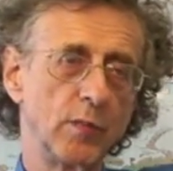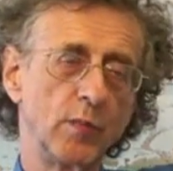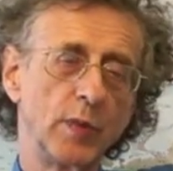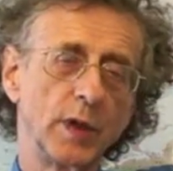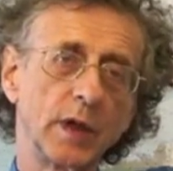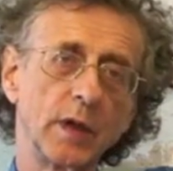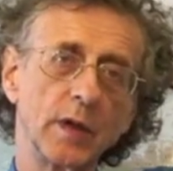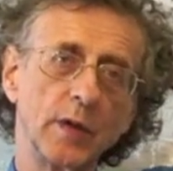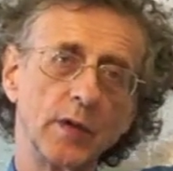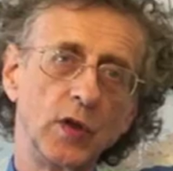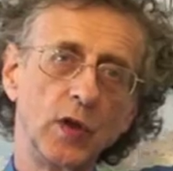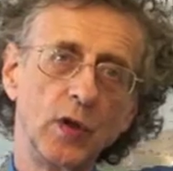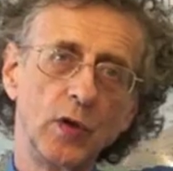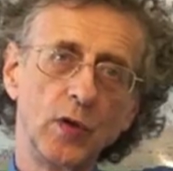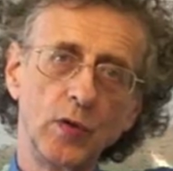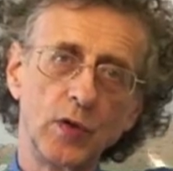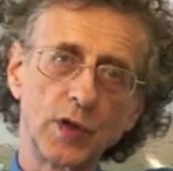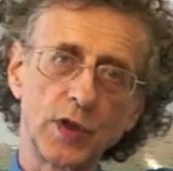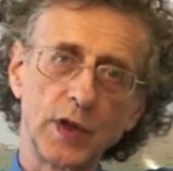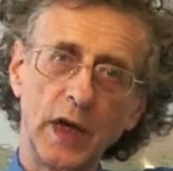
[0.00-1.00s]
and we can
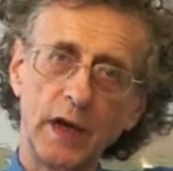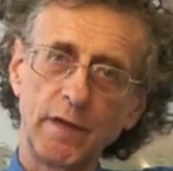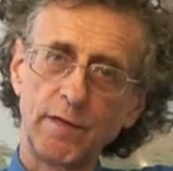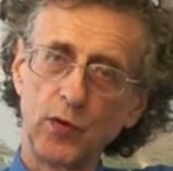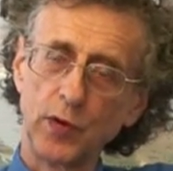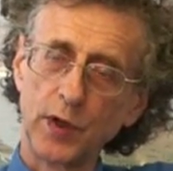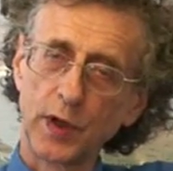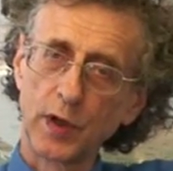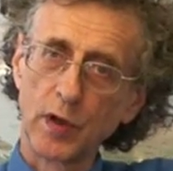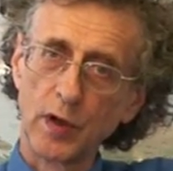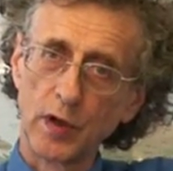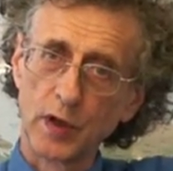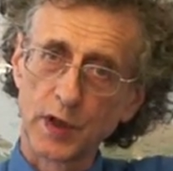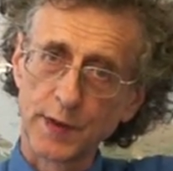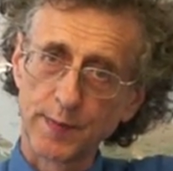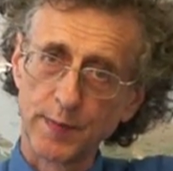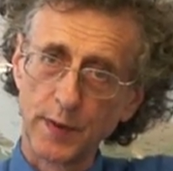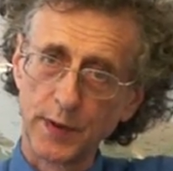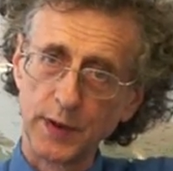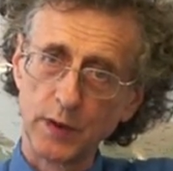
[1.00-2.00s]
use therefore the
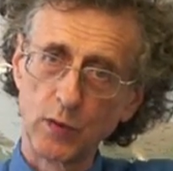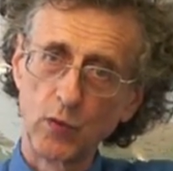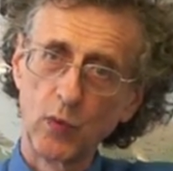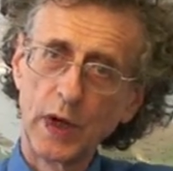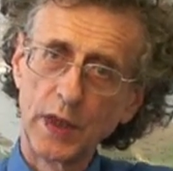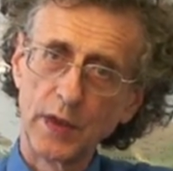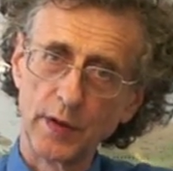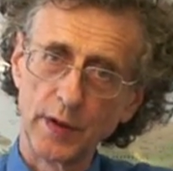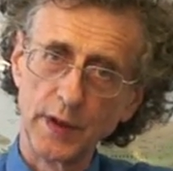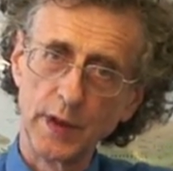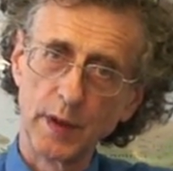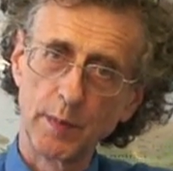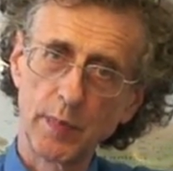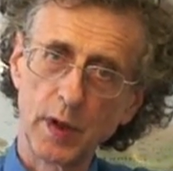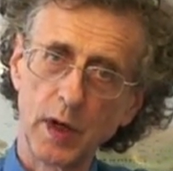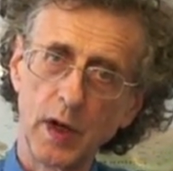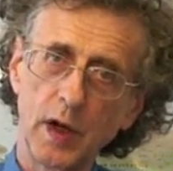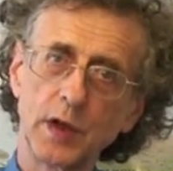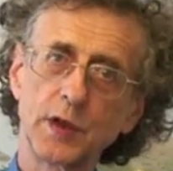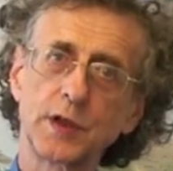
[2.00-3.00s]
corresponding weather in the
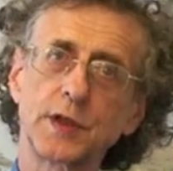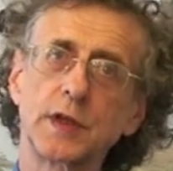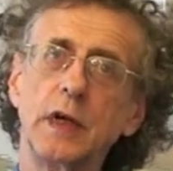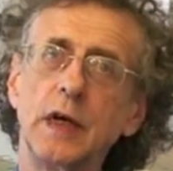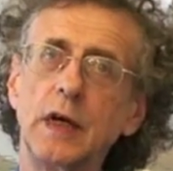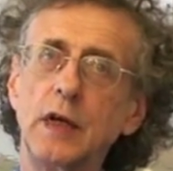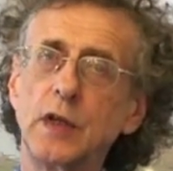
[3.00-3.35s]
past